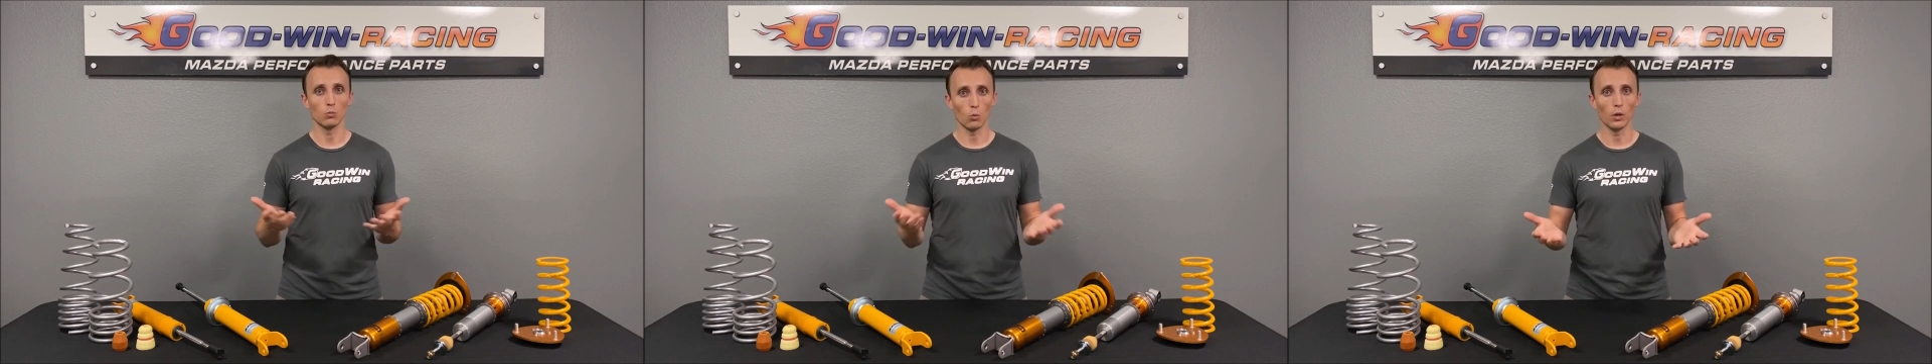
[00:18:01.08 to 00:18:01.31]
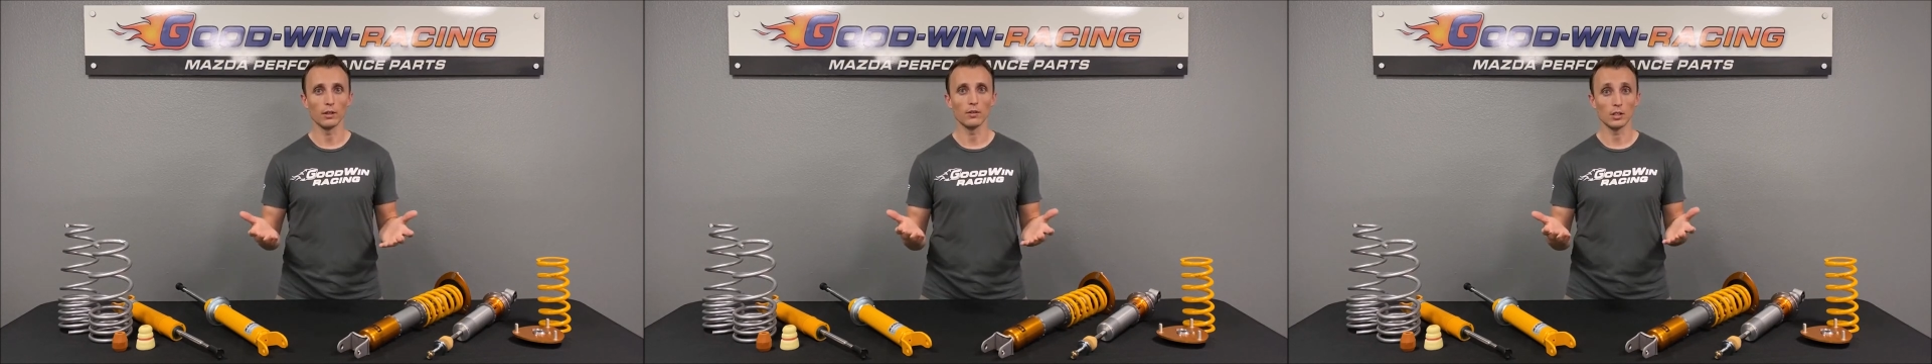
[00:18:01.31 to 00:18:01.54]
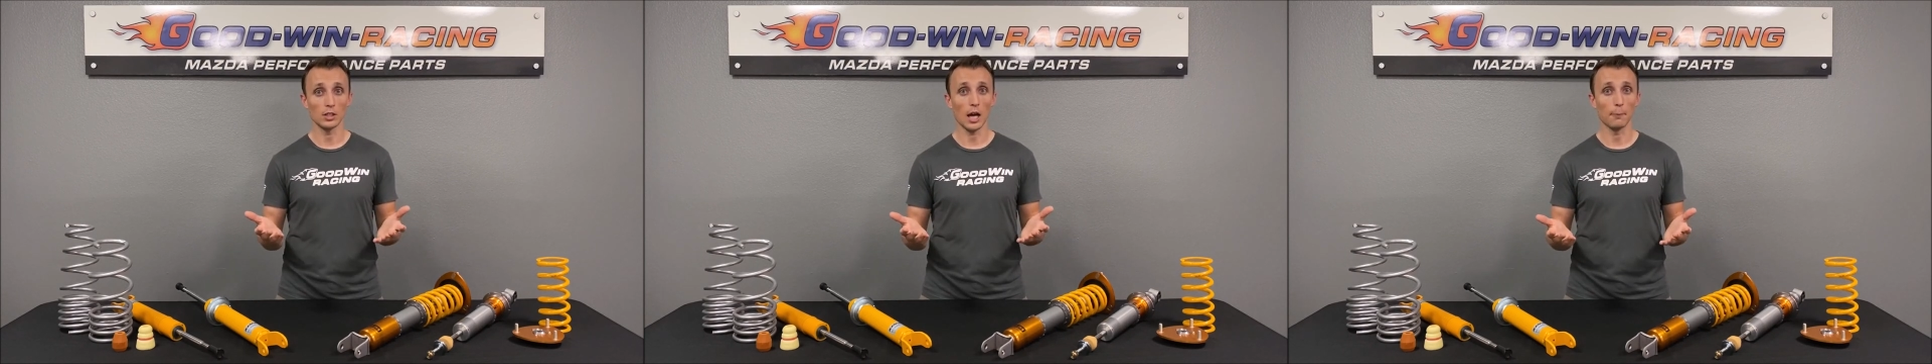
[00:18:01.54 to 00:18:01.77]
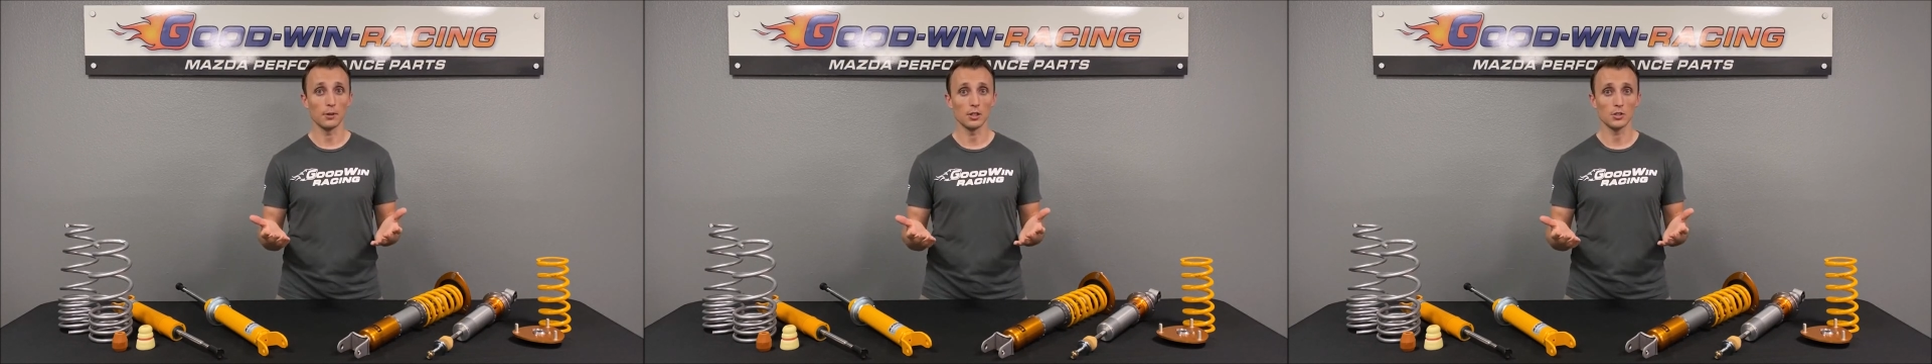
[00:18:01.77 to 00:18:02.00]
one of the
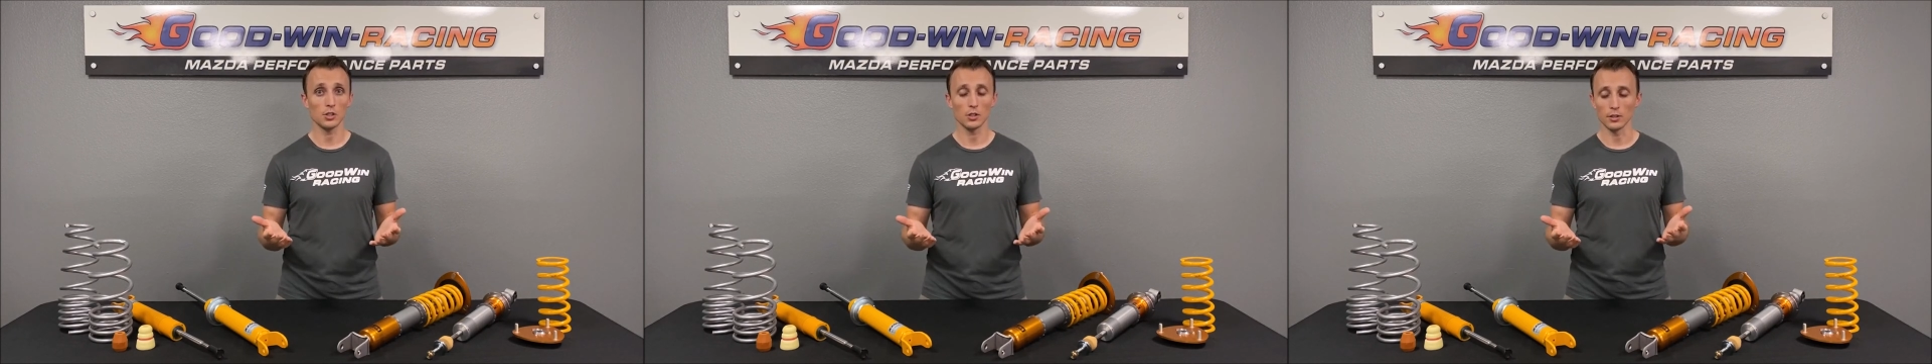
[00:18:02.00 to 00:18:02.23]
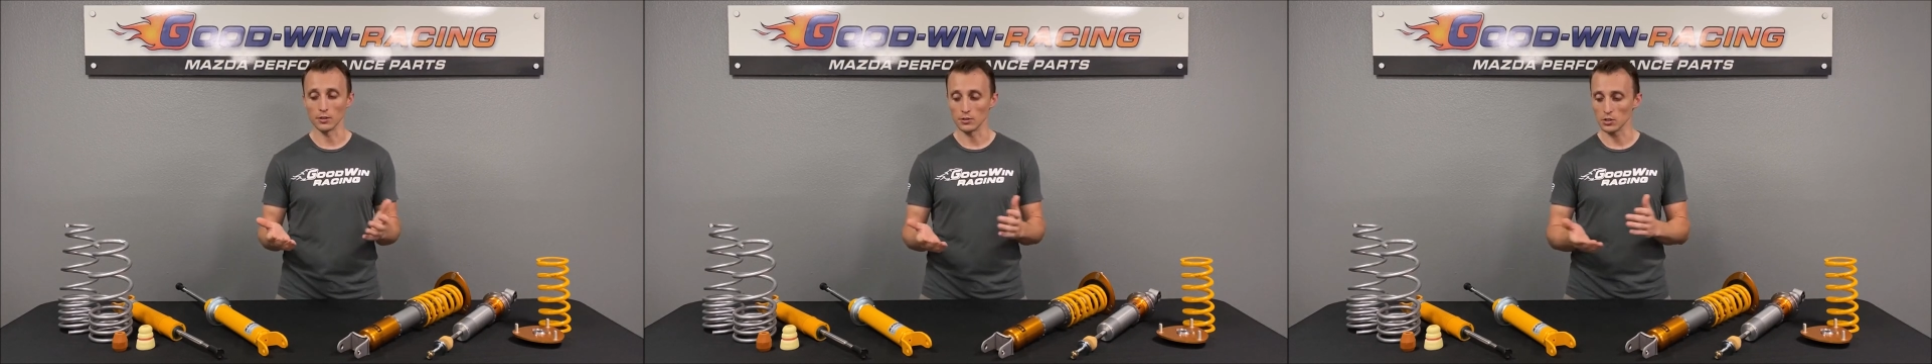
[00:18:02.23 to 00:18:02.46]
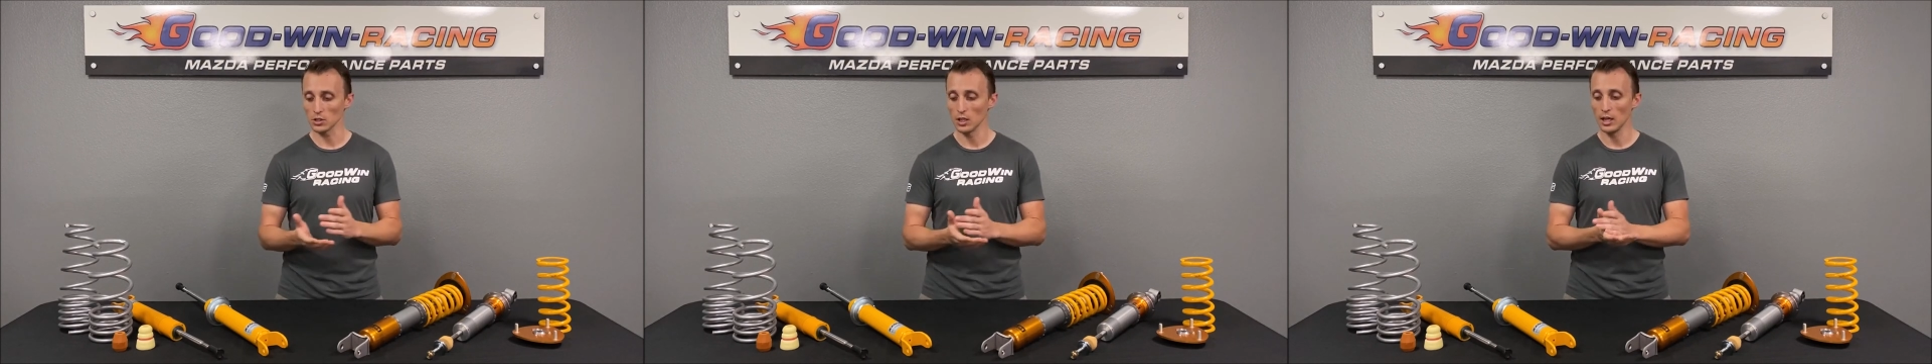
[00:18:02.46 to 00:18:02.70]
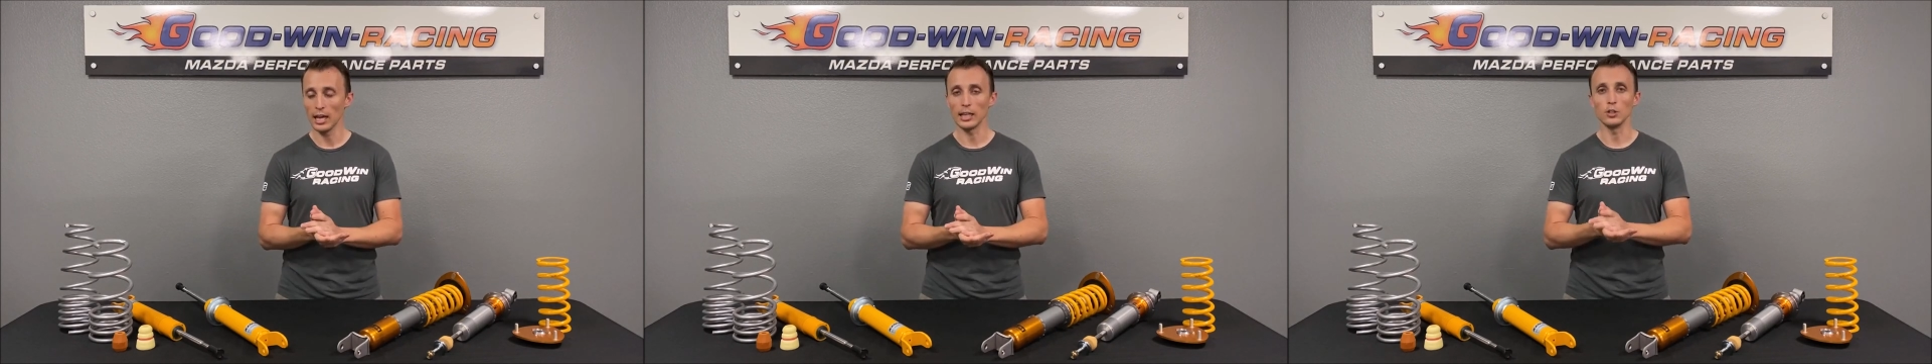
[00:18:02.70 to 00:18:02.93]
top concerns,
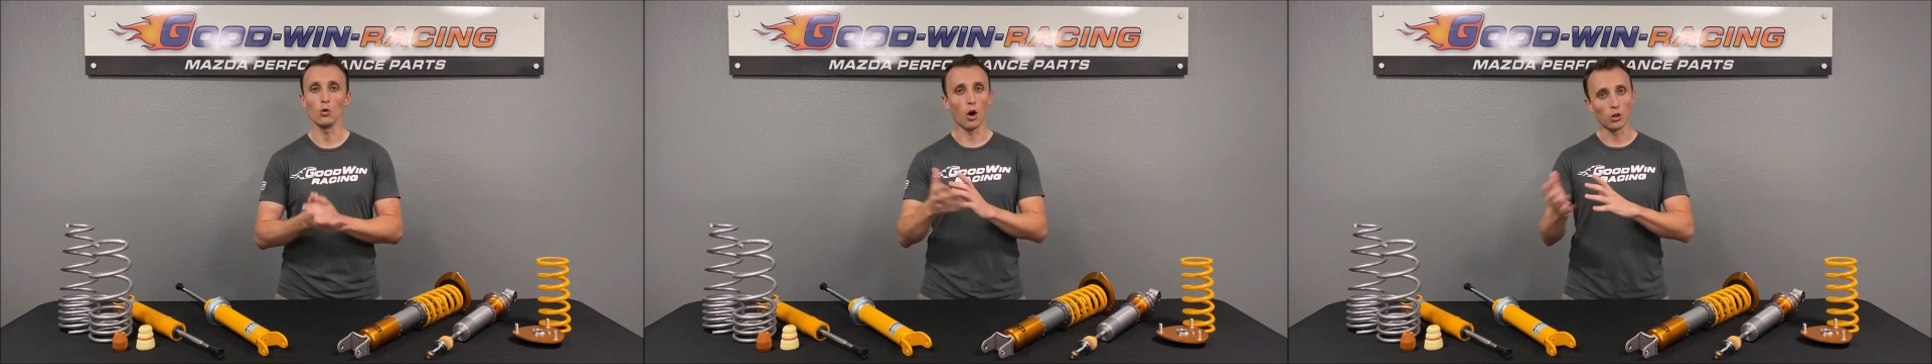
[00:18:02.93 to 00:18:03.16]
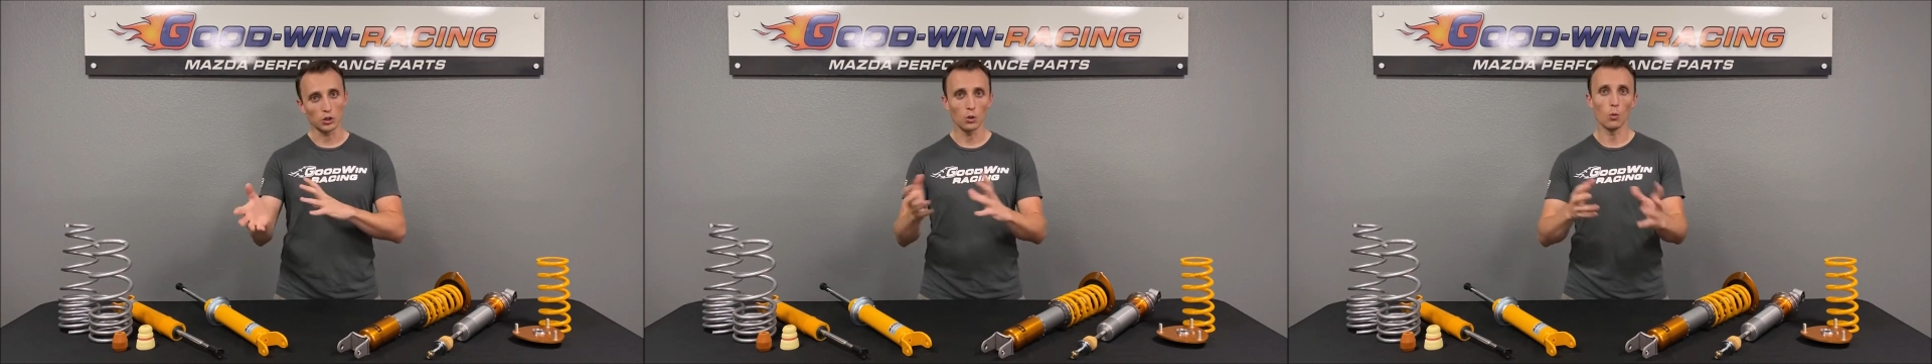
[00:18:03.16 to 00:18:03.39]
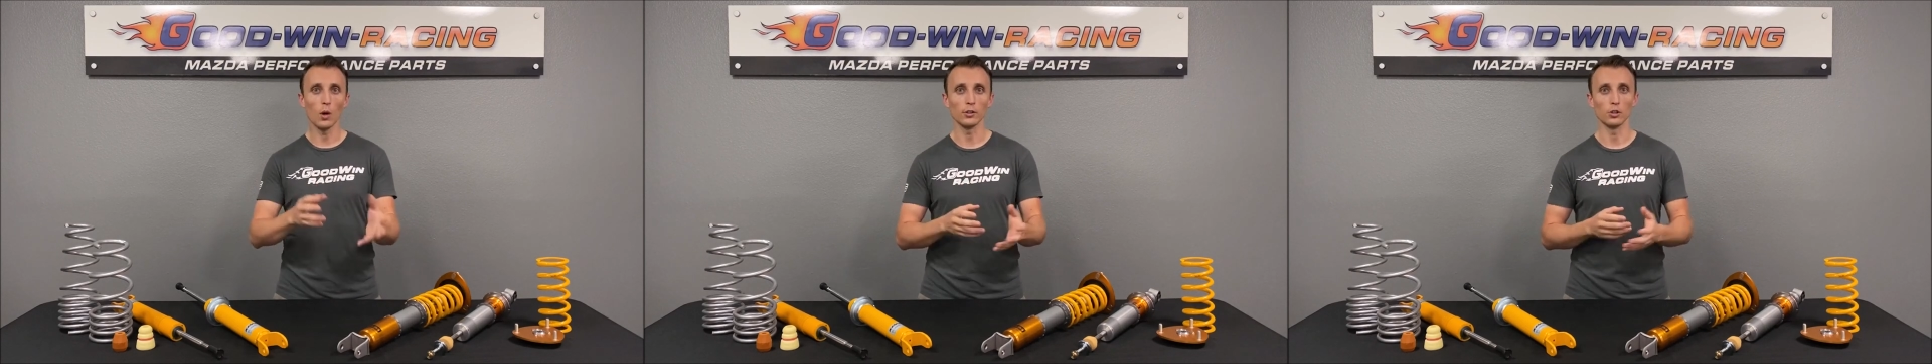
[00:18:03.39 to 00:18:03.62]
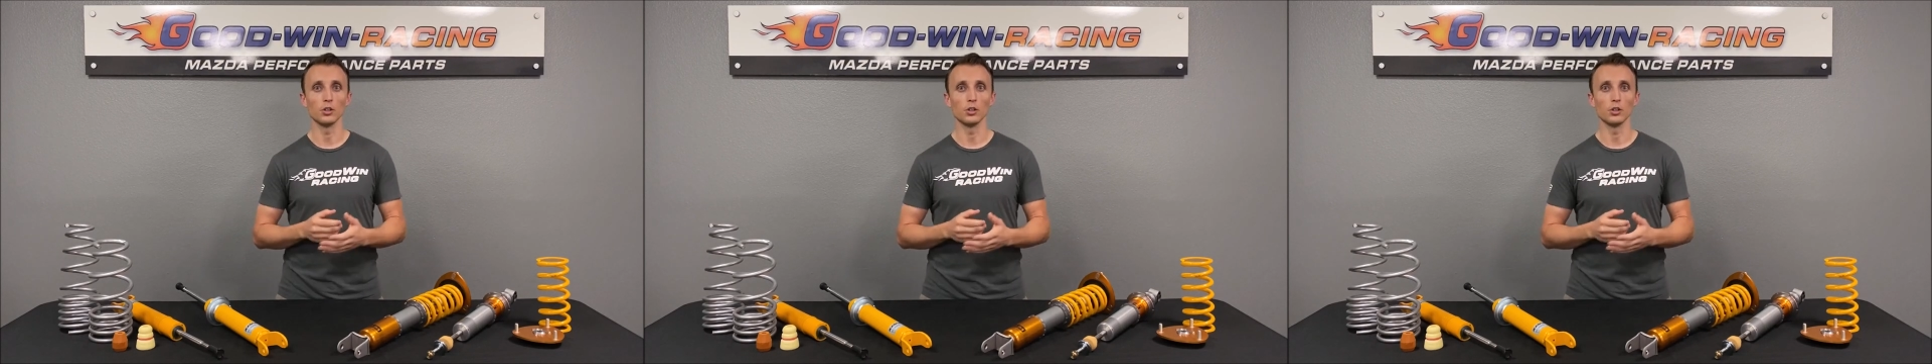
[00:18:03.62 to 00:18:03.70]
and you also want